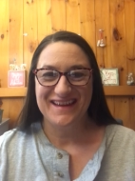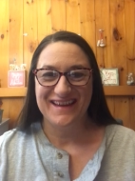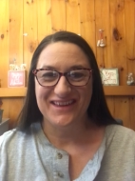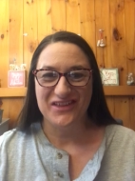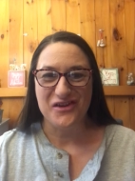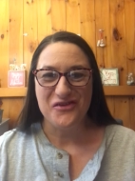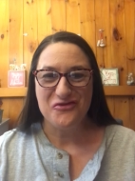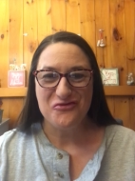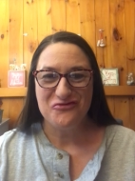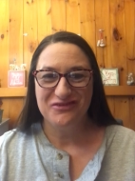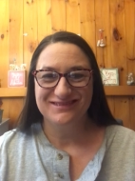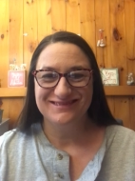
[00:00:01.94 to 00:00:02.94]
Hello,
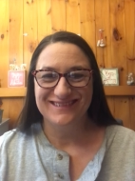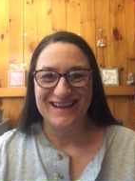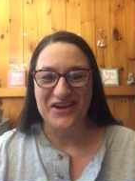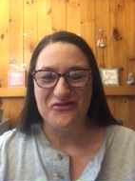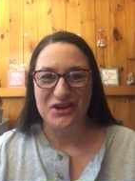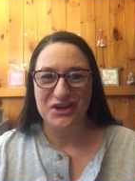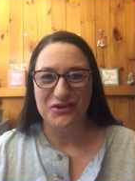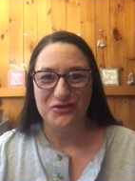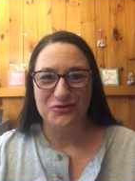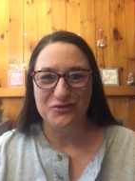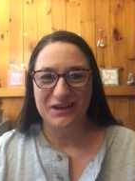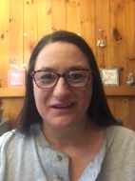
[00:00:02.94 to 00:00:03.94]
how are
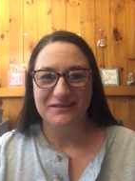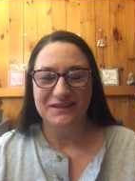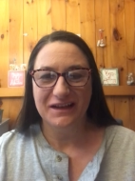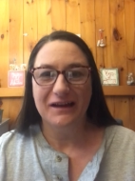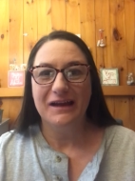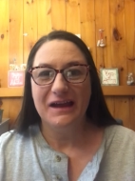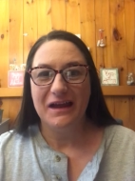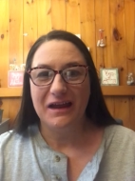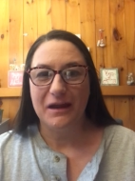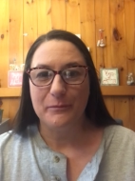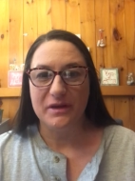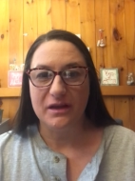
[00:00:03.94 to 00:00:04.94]
you?
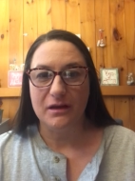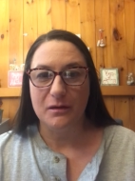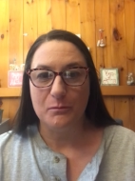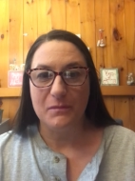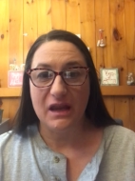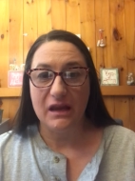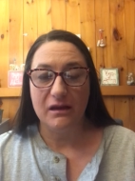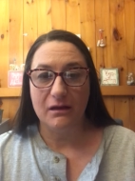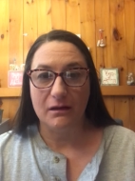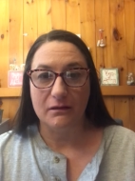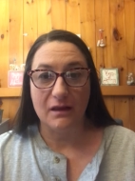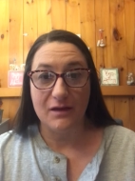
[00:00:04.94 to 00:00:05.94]
Happy May
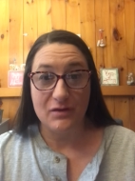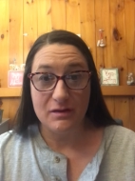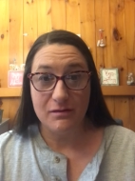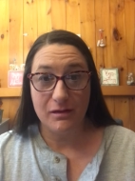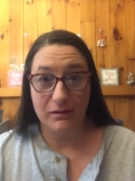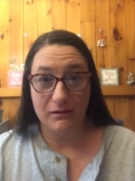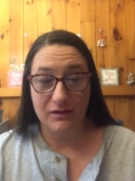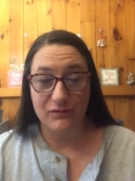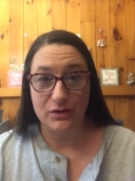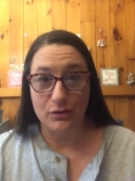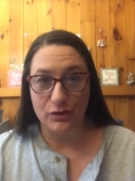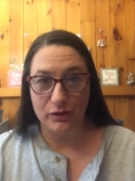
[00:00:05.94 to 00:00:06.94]
11th, even
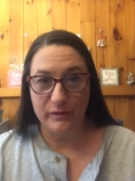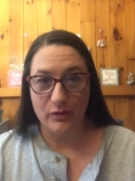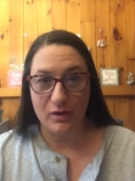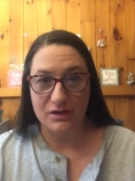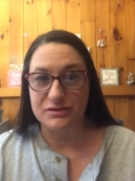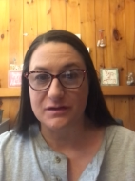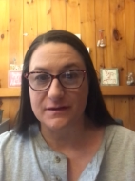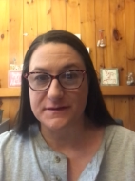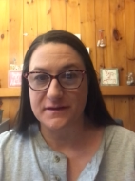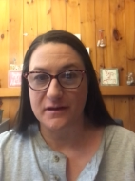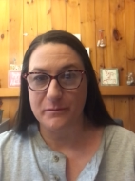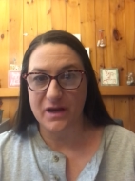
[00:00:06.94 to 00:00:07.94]
though you'll be watching this
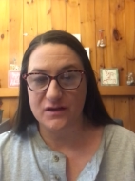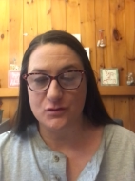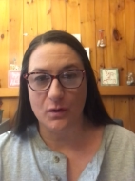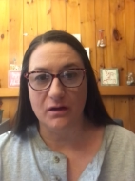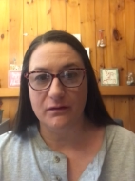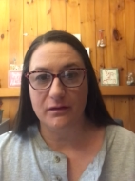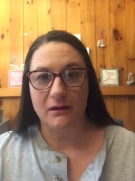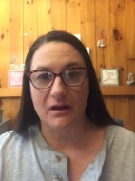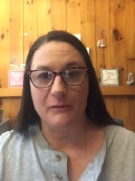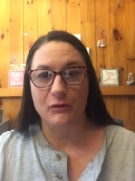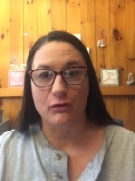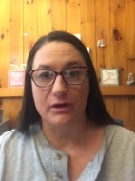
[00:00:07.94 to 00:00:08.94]
on May 12th.
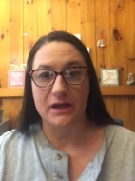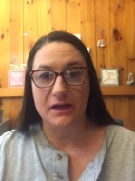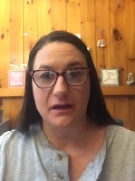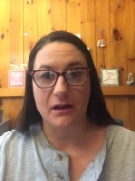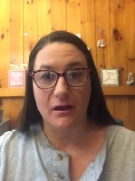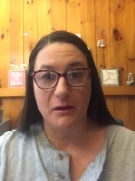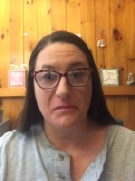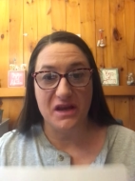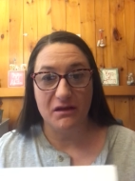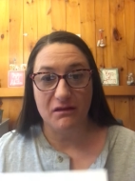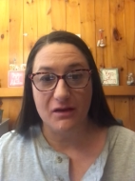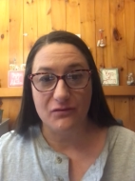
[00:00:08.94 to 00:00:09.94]
I'm creating it on May
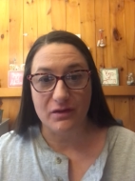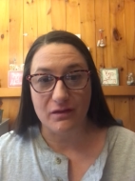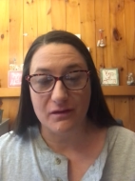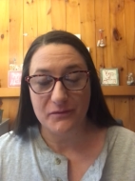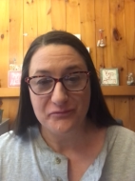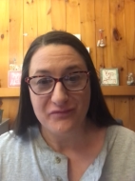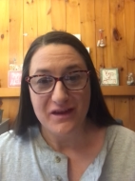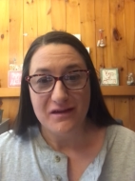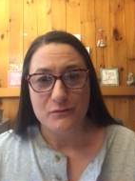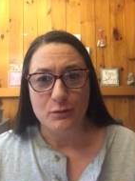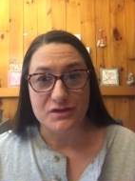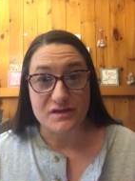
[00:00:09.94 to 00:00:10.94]
11th,
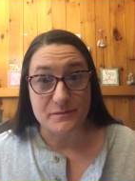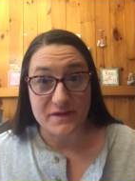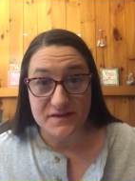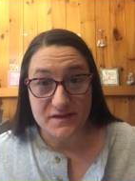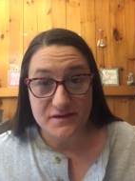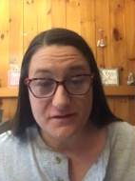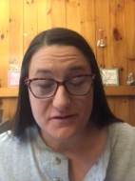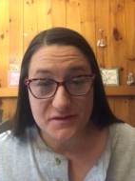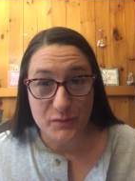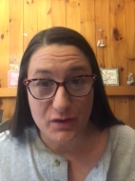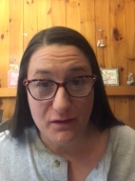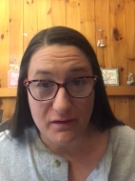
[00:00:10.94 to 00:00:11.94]
which is my sister's
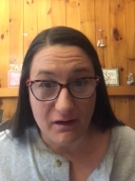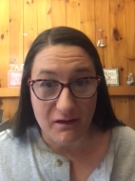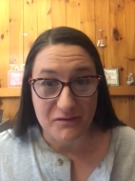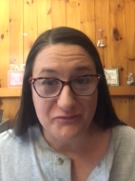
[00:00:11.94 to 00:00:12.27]
birthday.